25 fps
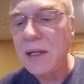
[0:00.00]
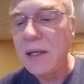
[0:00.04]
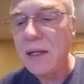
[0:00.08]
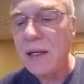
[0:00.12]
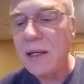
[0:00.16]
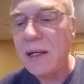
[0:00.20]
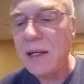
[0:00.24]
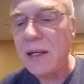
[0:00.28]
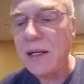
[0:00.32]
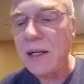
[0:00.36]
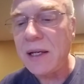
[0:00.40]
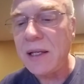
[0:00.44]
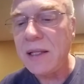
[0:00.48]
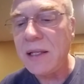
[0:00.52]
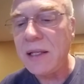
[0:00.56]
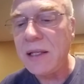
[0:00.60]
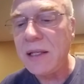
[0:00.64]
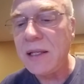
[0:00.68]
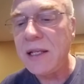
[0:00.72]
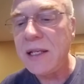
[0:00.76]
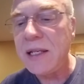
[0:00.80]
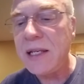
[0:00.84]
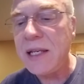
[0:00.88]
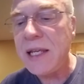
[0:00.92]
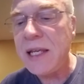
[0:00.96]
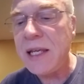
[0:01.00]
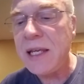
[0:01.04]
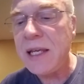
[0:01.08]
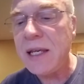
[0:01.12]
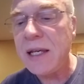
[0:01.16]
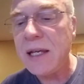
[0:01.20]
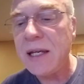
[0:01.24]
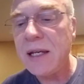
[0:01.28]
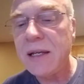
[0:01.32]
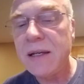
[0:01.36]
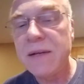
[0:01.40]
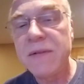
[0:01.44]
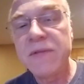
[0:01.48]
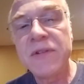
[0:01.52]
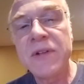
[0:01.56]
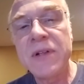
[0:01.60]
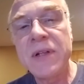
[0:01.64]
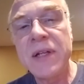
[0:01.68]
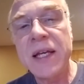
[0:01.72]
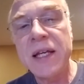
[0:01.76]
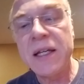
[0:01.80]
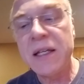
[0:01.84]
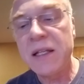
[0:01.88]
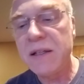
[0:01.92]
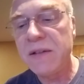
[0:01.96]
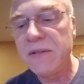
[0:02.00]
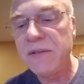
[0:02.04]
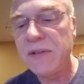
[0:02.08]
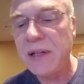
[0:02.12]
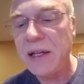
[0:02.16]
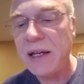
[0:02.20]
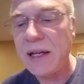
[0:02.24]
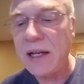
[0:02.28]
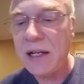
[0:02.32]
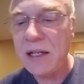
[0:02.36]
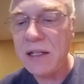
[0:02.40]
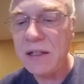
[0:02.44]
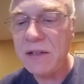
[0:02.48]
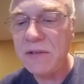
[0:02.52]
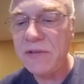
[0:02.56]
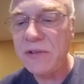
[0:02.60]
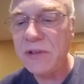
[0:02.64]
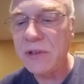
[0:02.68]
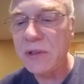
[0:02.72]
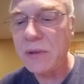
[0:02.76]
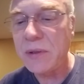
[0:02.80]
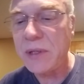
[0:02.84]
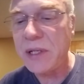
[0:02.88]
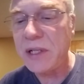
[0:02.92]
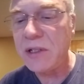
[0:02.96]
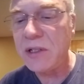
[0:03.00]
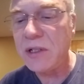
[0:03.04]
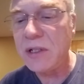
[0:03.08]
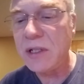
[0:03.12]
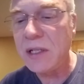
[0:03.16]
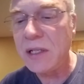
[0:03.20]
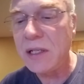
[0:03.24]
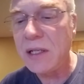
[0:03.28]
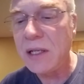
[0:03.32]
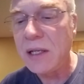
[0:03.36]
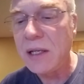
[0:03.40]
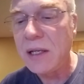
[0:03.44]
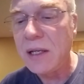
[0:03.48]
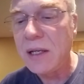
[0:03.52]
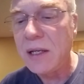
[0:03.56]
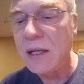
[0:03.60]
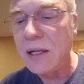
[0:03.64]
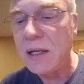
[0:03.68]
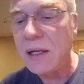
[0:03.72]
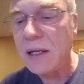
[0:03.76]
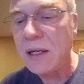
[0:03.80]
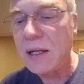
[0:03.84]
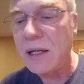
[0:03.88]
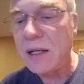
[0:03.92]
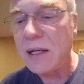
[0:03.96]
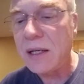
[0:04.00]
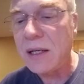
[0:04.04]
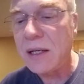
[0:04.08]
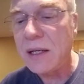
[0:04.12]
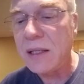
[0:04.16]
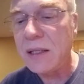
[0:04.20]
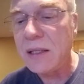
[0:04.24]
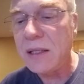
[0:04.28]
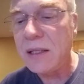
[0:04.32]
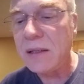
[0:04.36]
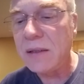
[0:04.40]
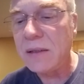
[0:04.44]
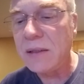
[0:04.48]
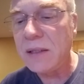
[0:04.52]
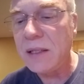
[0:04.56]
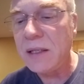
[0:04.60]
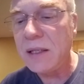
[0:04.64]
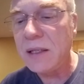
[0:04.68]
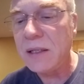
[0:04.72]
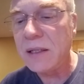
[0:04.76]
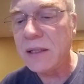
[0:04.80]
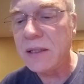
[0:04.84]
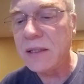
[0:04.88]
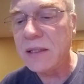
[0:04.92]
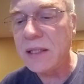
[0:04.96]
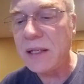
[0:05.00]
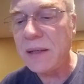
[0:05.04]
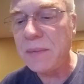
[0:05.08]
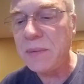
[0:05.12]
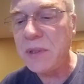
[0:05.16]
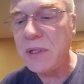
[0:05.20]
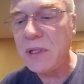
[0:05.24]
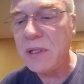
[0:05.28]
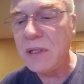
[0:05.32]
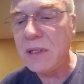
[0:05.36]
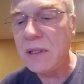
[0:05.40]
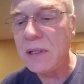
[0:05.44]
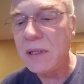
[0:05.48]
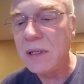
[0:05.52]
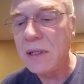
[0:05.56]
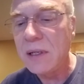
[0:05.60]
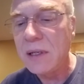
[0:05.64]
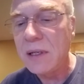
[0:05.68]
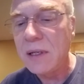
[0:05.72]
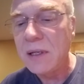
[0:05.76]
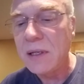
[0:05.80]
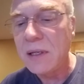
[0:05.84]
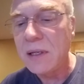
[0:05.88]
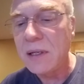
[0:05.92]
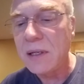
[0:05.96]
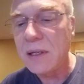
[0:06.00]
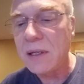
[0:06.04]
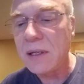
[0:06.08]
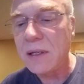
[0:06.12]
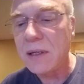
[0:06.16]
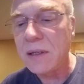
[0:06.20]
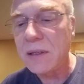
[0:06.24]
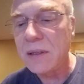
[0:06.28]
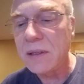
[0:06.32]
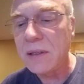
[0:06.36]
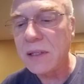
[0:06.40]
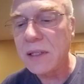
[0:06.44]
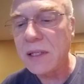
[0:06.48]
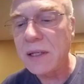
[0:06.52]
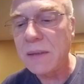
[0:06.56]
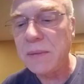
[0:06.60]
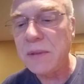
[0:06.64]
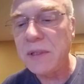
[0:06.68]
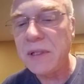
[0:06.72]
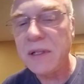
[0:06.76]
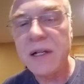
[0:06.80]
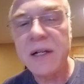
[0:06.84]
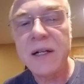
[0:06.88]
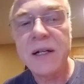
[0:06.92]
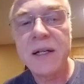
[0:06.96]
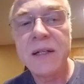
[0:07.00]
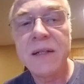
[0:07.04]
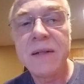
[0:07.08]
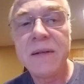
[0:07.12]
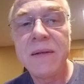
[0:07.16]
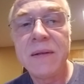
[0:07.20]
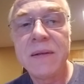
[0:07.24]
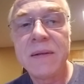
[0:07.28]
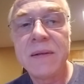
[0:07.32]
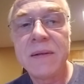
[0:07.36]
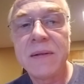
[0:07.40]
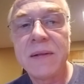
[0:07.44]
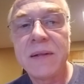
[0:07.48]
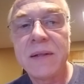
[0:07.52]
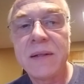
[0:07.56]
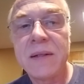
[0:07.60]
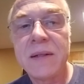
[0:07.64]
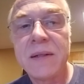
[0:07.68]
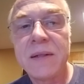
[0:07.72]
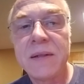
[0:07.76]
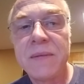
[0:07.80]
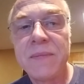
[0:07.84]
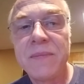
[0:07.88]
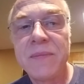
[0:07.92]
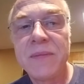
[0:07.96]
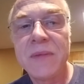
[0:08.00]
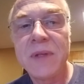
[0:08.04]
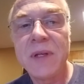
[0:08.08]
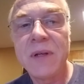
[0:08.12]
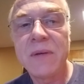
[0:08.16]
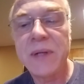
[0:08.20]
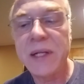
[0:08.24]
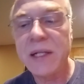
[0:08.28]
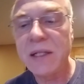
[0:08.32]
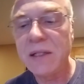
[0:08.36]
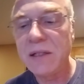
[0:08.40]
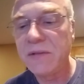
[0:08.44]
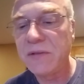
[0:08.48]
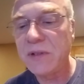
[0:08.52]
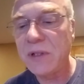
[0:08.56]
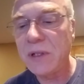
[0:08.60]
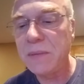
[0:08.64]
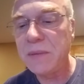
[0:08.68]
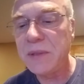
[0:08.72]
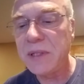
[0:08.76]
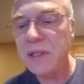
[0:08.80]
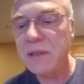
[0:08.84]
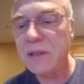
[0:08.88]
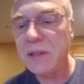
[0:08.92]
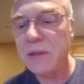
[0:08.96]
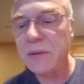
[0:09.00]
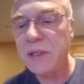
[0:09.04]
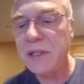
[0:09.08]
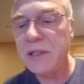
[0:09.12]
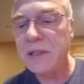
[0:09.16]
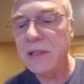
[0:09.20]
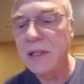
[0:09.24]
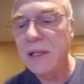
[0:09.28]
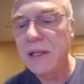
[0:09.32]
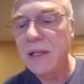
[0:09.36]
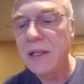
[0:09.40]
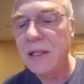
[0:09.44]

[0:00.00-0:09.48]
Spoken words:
And then the ni for negative, an for question. The only exception are a couple of odd irregular verbs, as always.